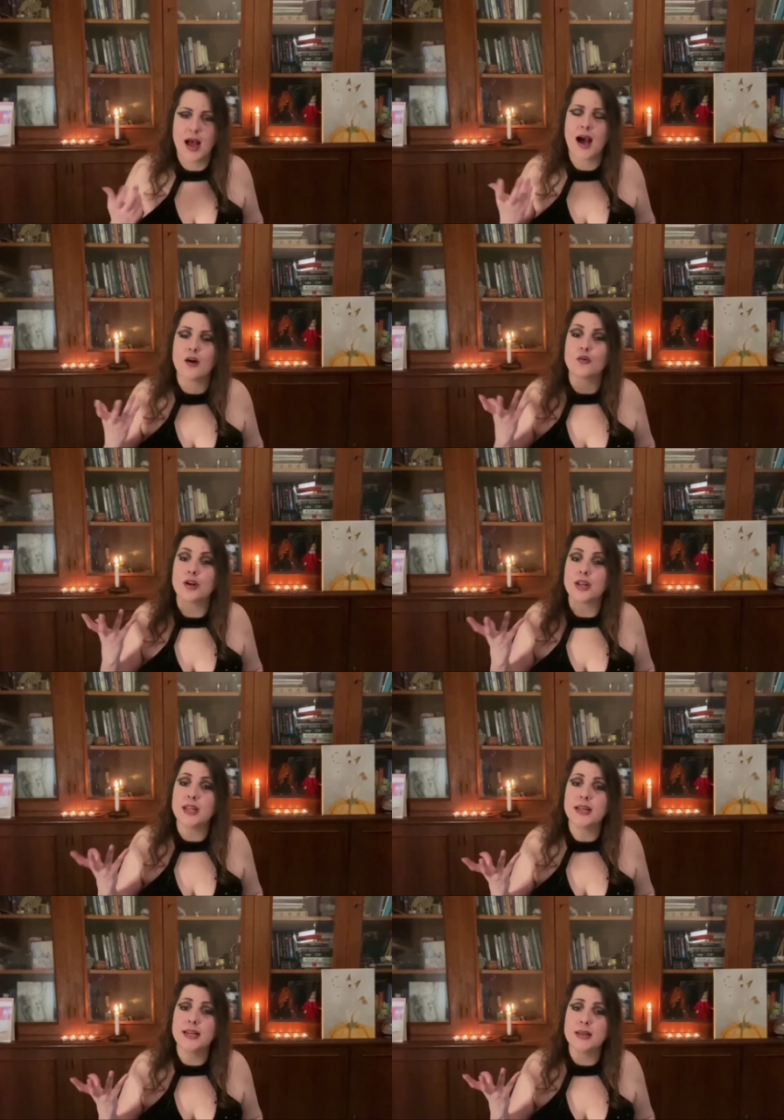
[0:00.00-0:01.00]
how
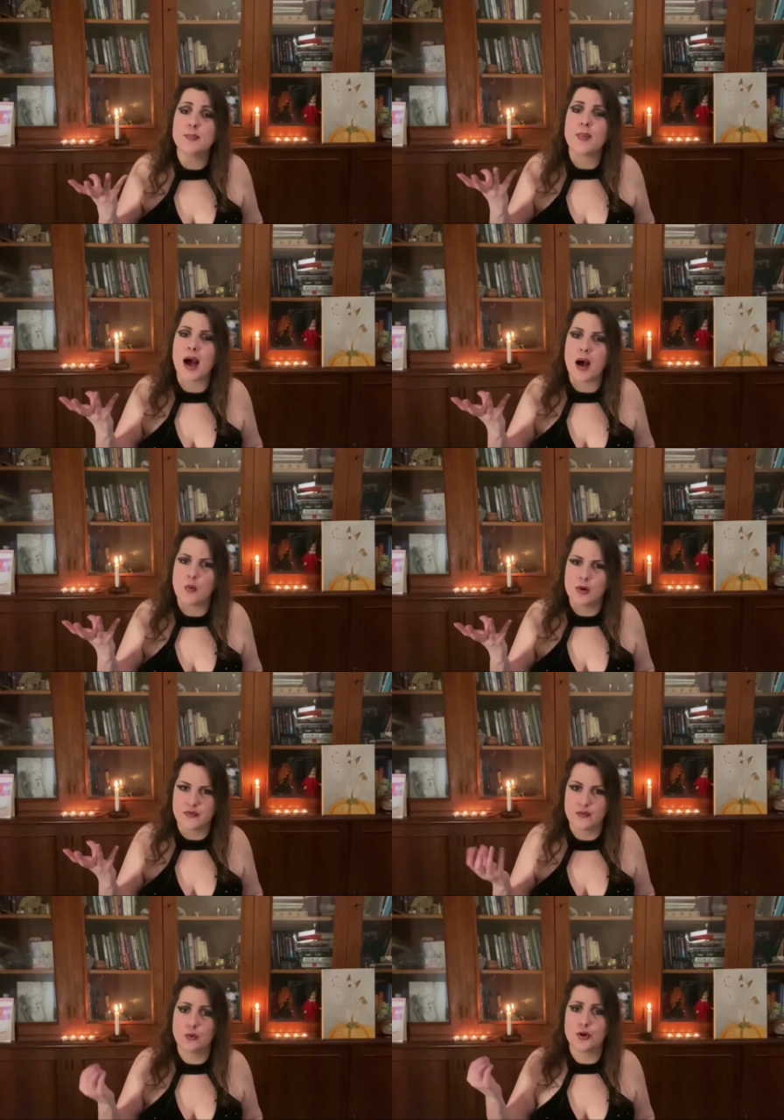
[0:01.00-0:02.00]
really
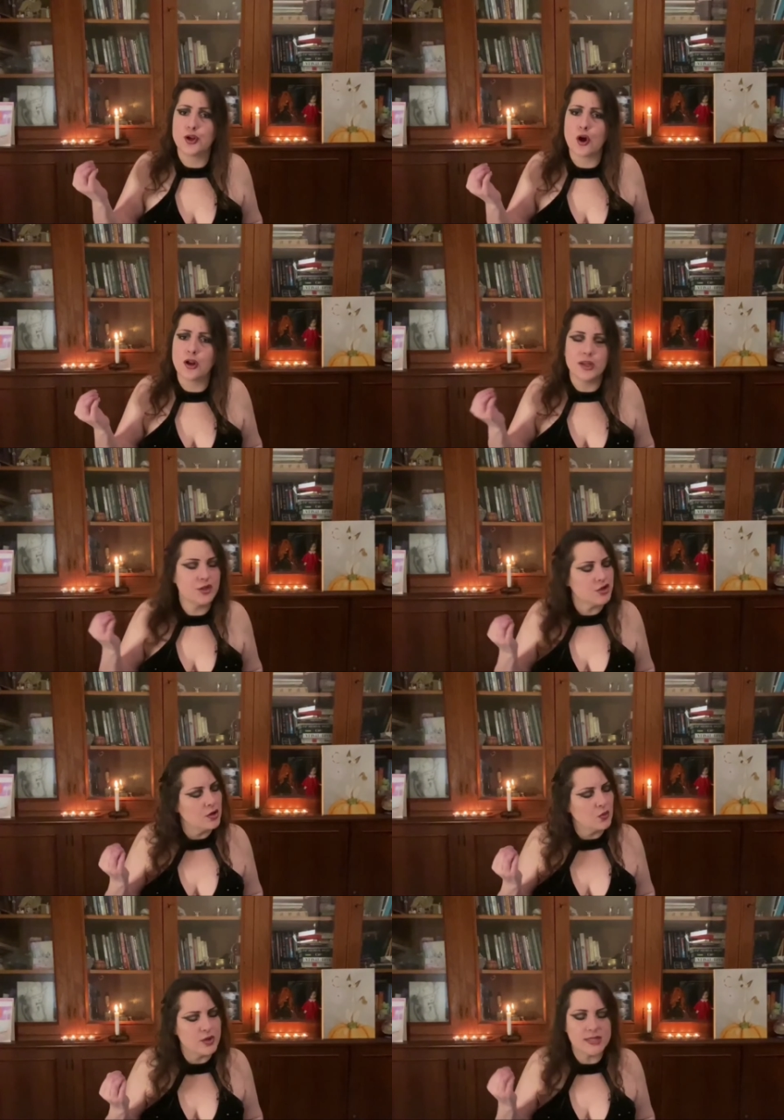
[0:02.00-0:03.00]
powerful knowledge,
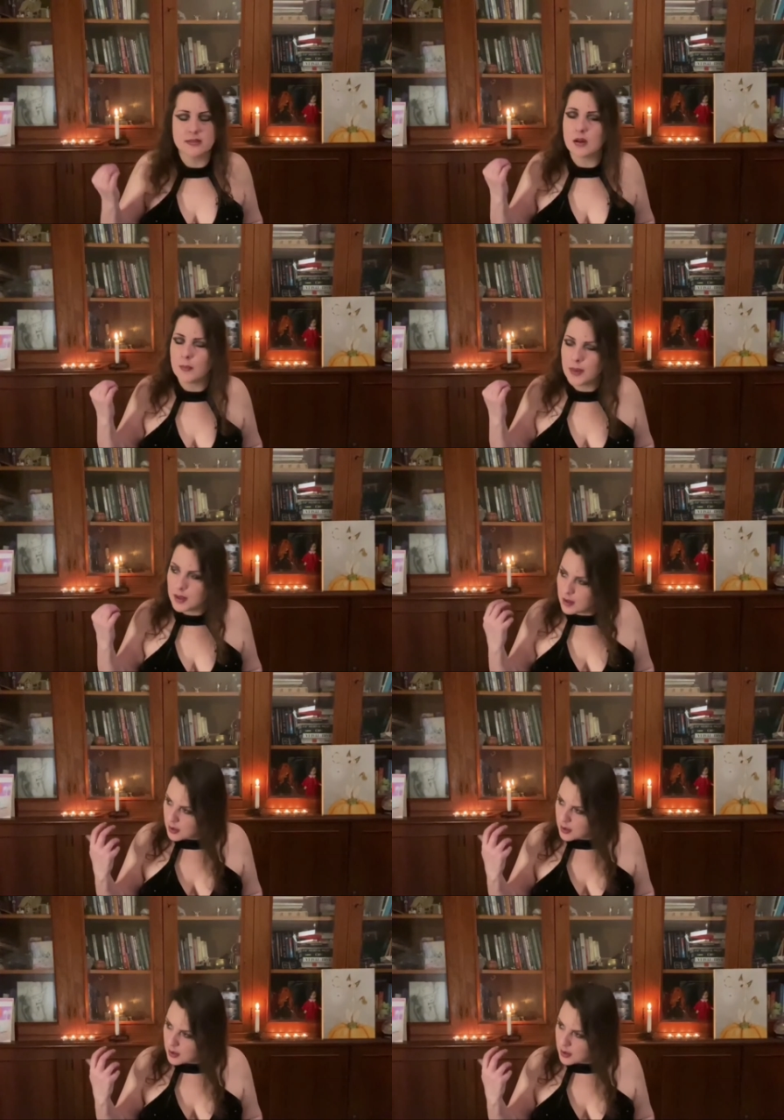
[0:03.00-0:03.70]
wisdom,